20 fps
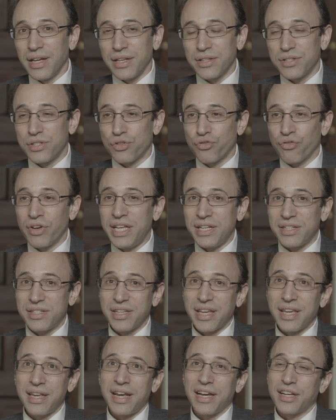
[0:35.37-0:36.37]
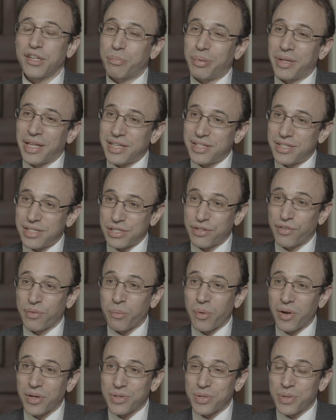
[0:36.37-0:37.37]
Streets connect places
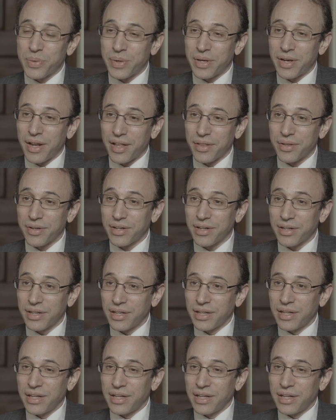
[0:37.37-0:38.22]
from one to another.